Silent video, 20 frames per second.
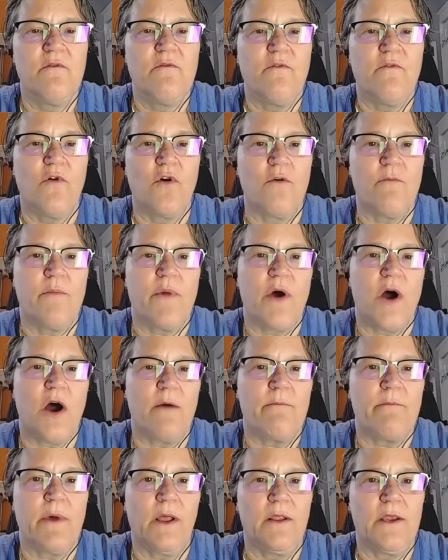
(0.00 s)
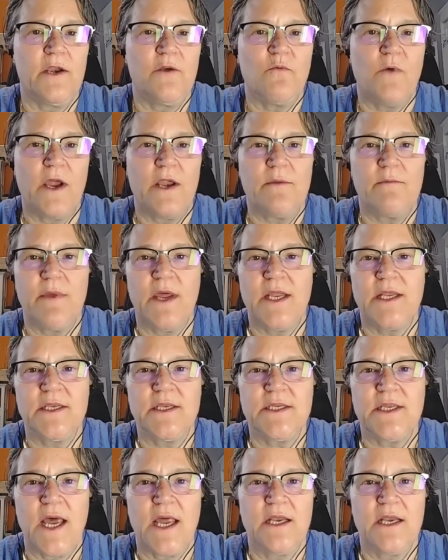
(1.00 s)
Four pot bellied white men
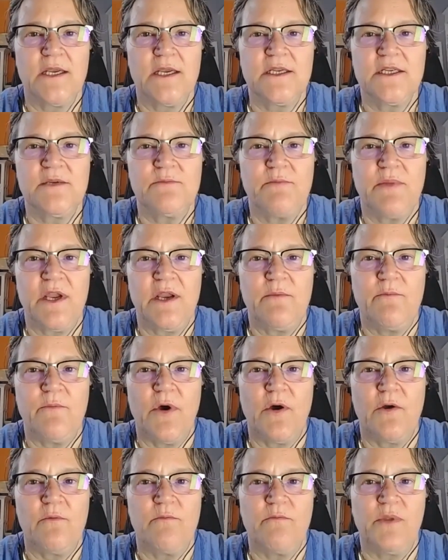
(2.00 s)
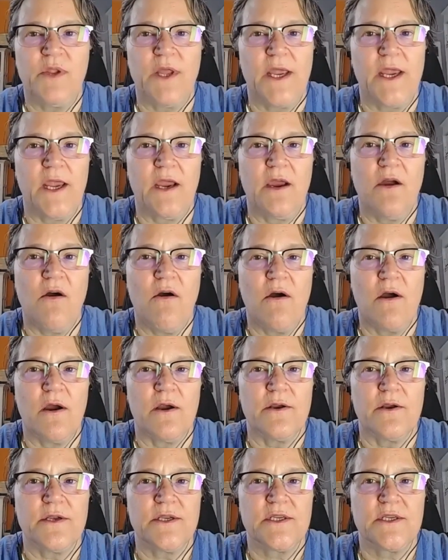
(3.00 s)
sat in a speedboat playing
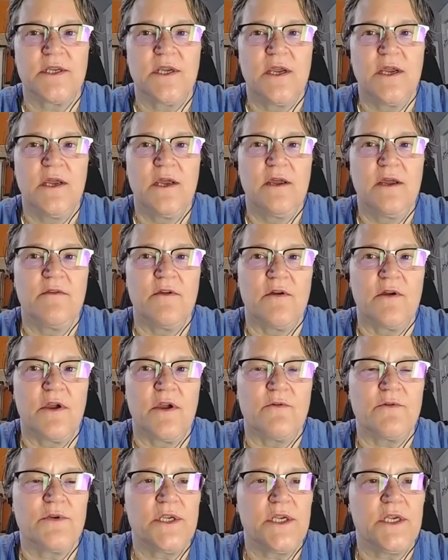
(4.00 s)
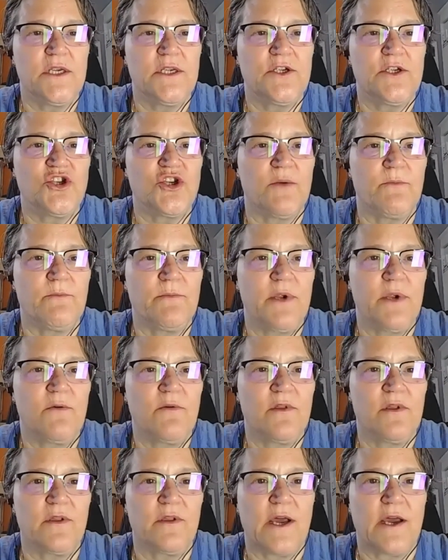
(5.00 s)
cards, their goatees jumping
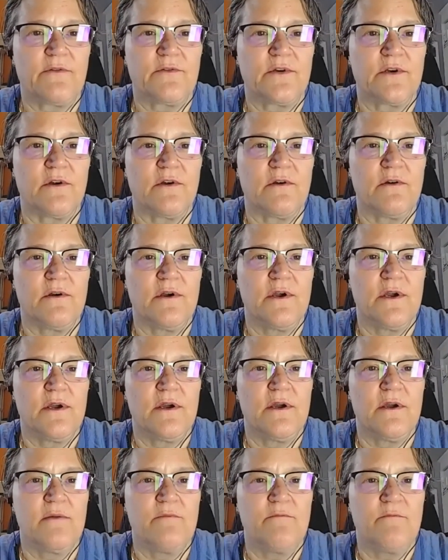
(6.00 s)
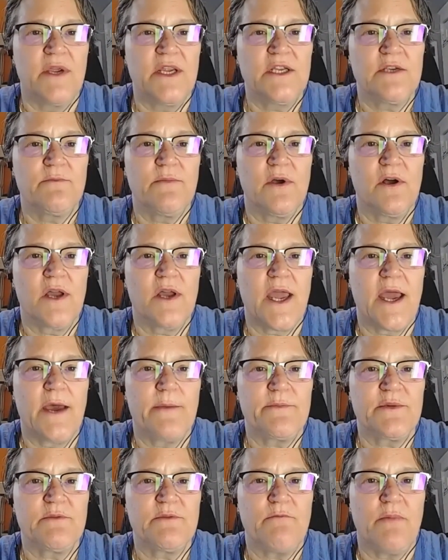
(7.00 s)
with laughter, baseball
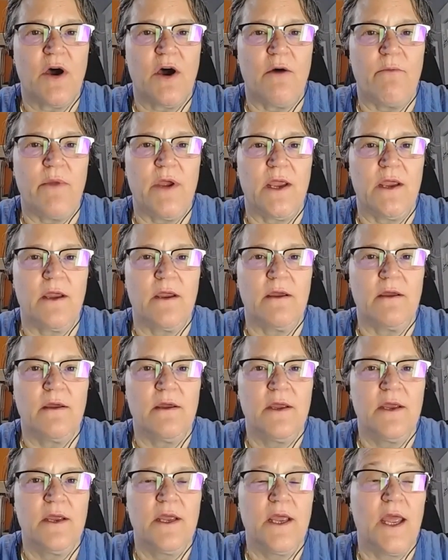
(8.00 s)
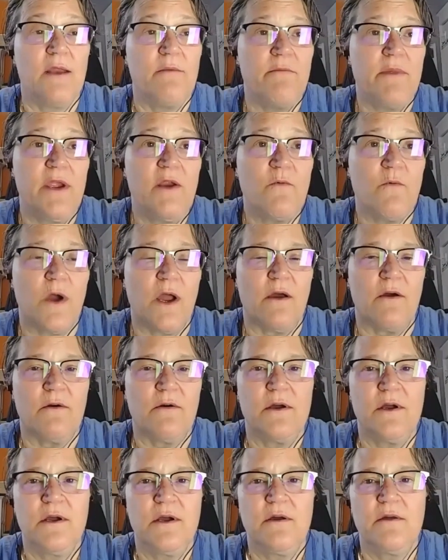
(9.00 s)
caps bobbing, and
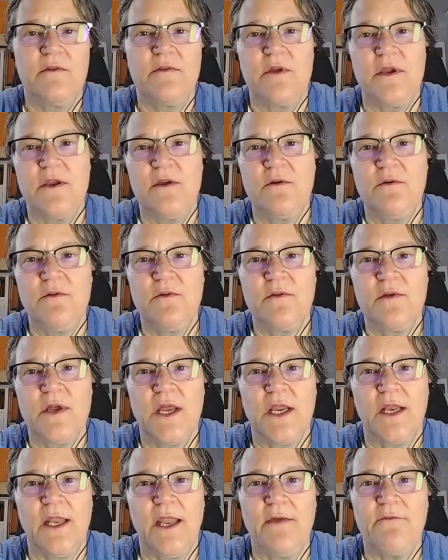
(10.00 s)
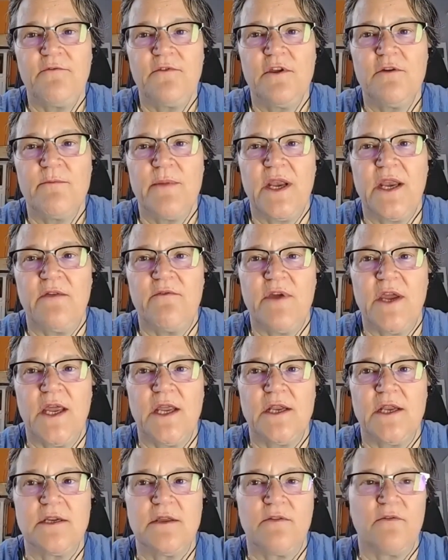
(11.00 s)
meanwhile, the youth had left their
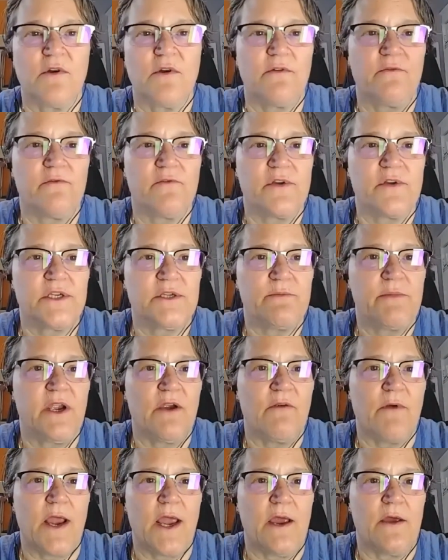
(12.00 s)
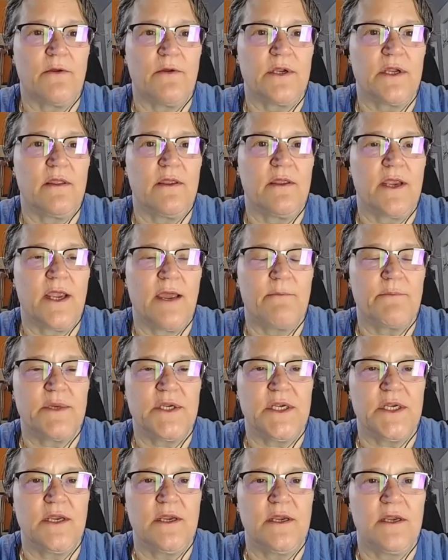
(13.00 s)
minivan to throw frisbee around in the
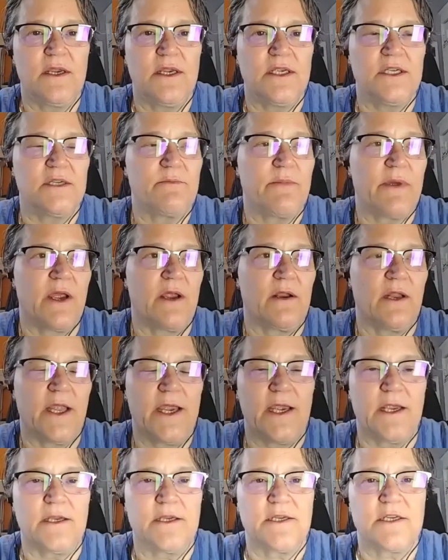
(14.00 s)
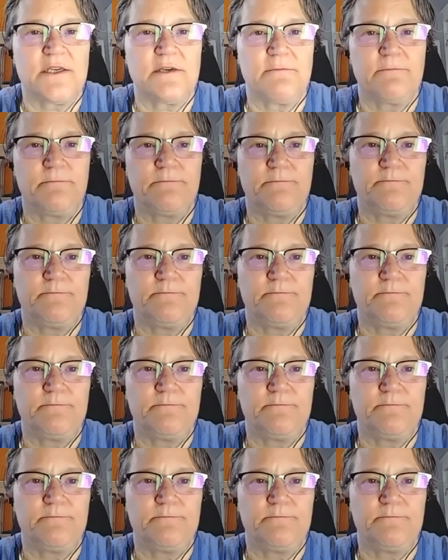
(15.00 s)
empty eastbound lanes.